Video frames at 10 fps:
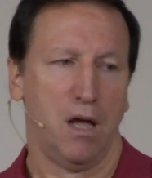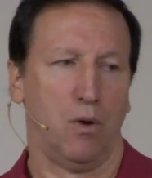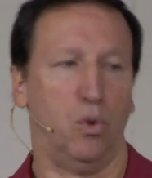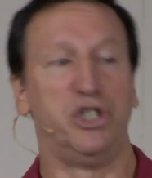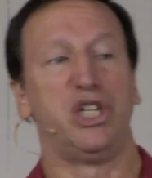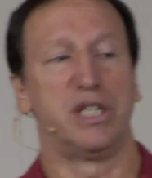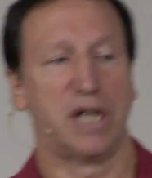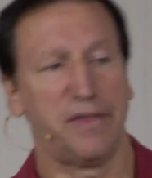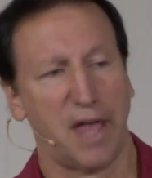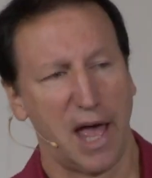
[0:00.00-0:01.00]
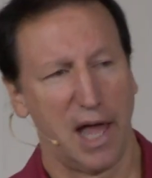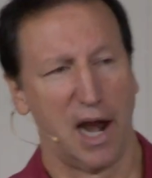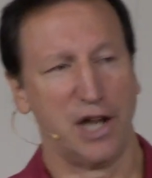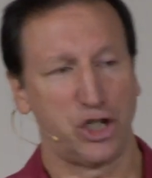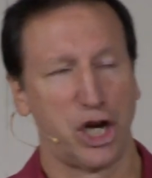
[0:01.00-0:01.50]
When she said that,
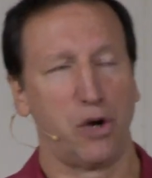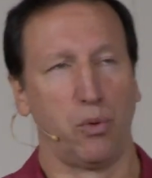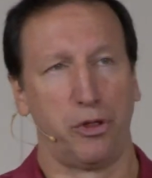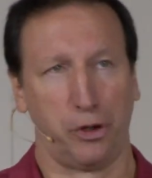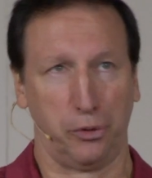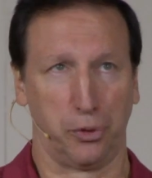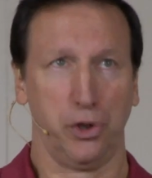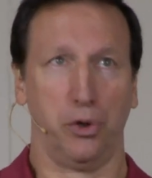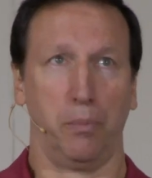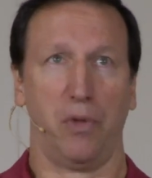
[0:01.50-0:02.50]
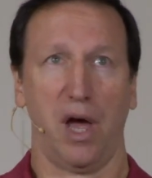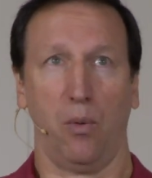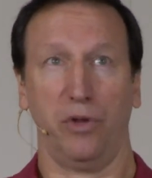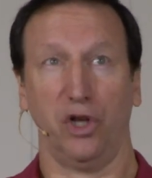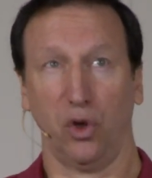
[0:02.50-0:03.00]
I shared with the group that
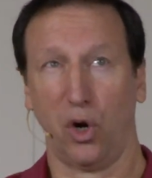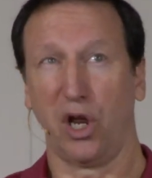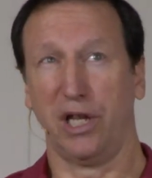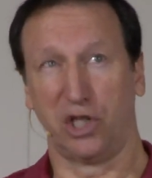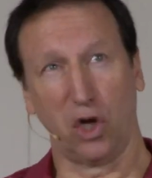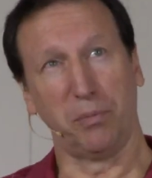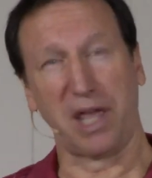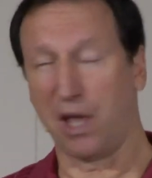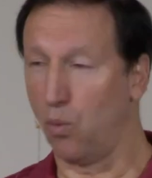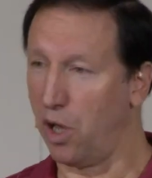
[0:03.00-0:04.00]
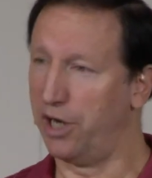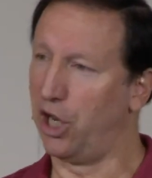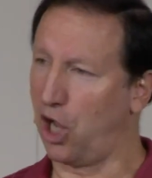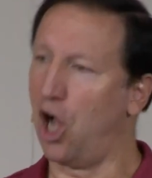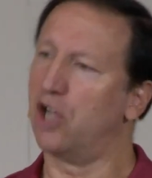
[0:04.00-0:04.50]
when the Lord had told me he wanted to
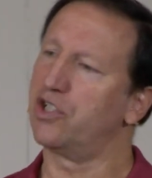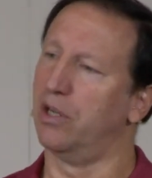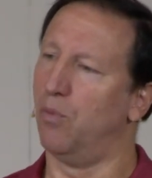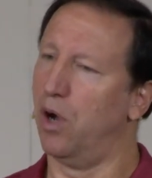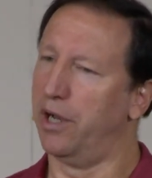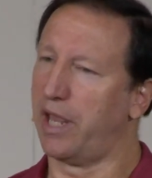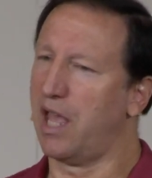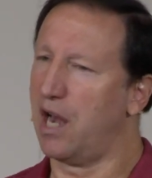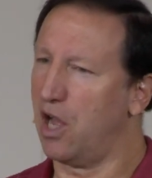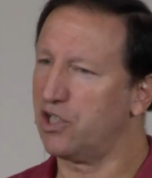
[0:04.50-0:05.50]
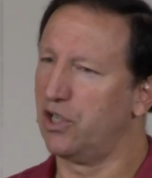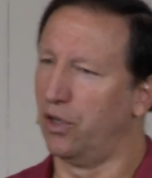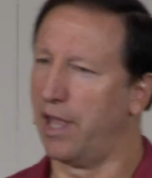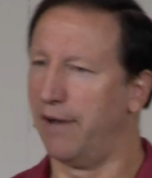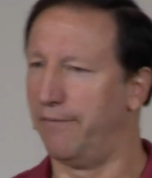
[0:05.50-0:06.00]
call someone, he had also
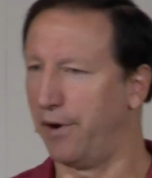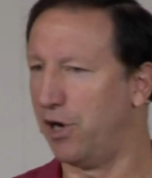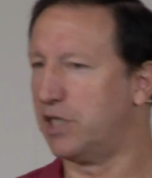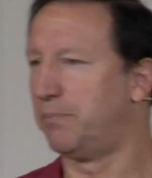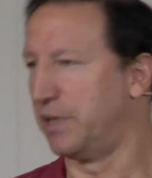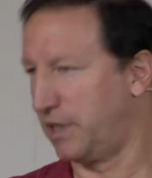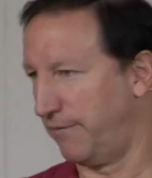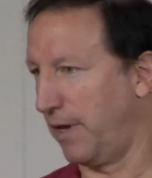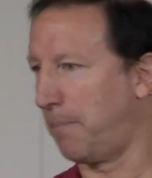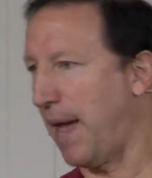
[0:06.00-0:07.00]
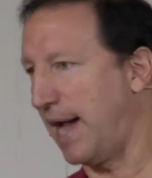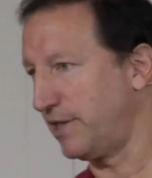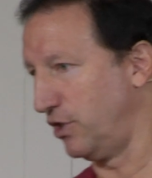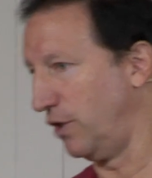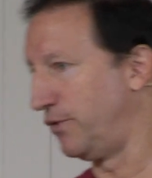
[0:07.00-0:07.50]
laid a very specific
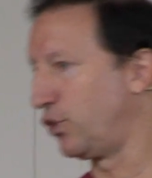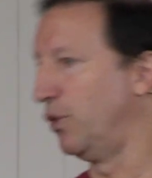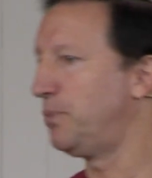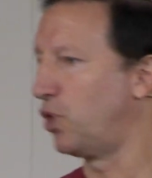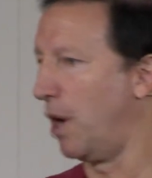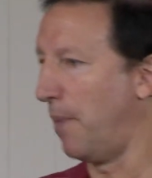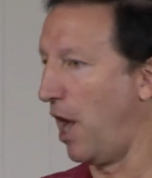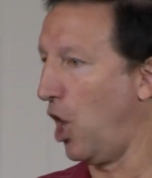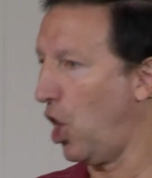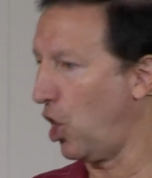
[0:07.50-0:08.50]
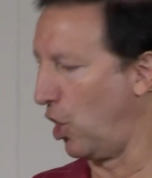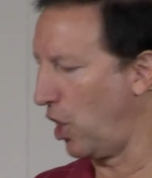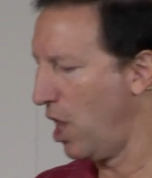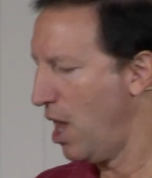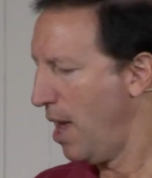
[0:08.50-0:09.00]
passage of scripture on my heart,
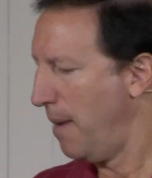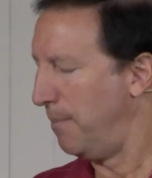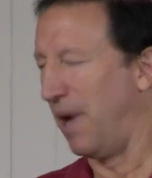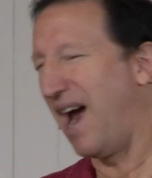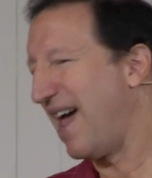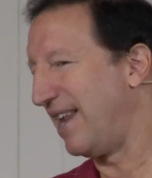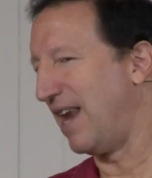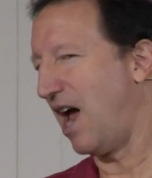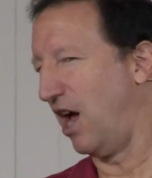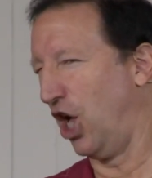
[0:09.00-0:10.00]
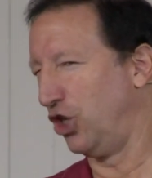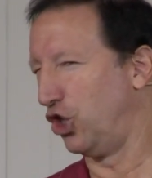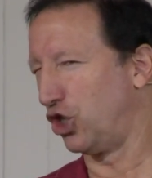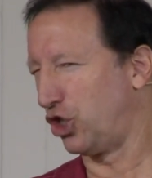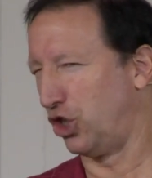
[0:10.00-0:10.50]
but I had not
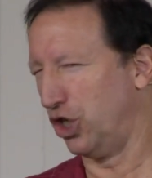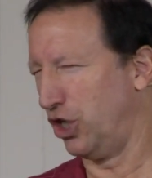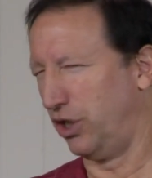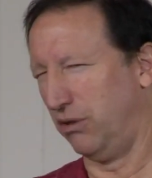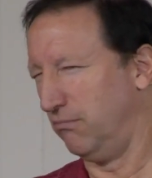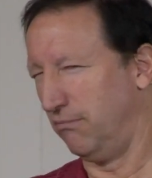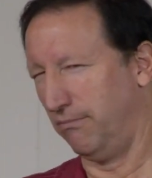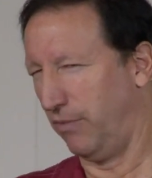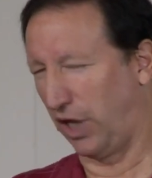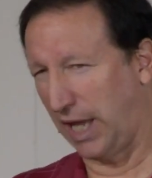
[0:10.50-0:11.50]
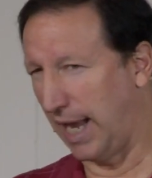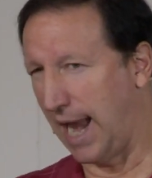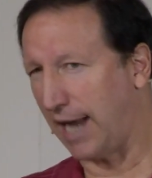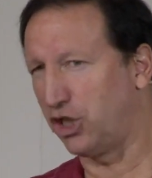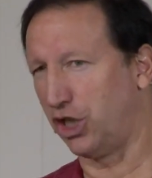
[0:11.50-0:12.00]
understood the
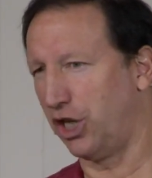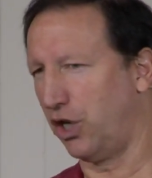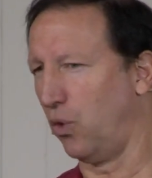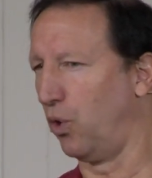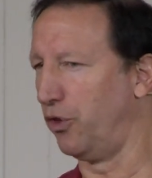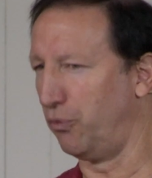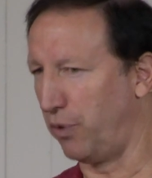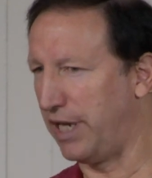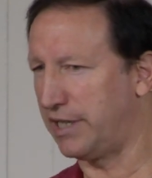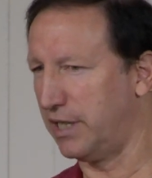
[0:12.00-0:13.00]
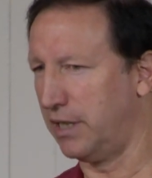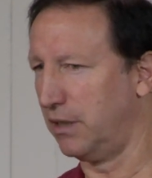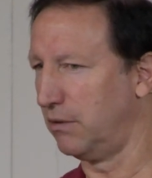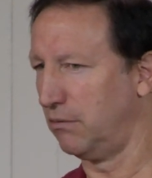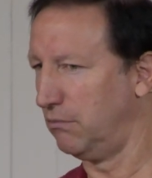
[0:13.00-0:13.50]
connection or the
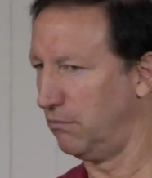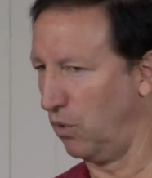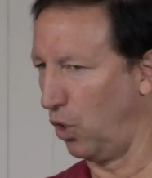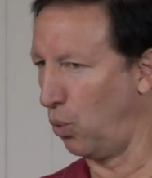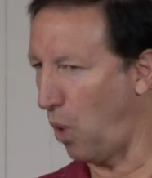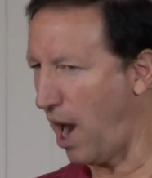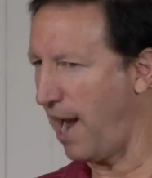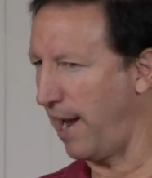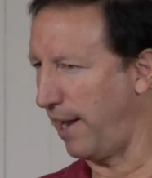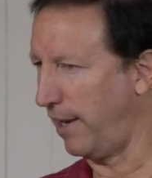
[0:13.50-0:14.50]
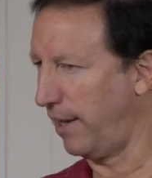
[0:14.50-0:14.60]
reason or why